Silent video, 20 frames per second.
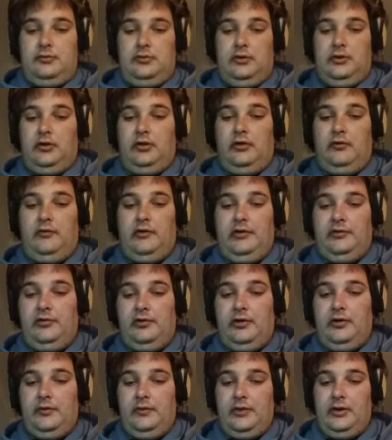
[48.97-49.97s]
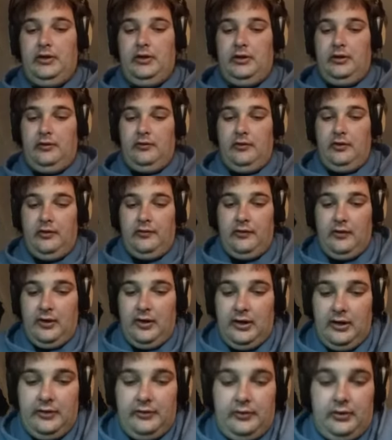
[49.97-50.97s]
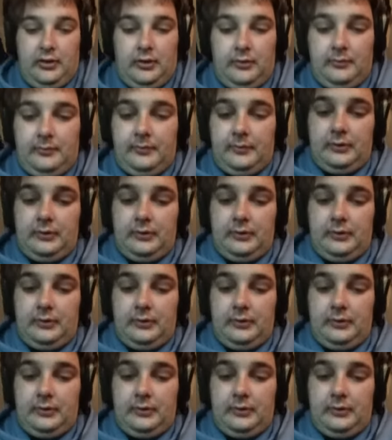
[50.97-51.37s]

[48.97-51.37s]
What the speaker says: I can't really show you there, I'll have to stand up.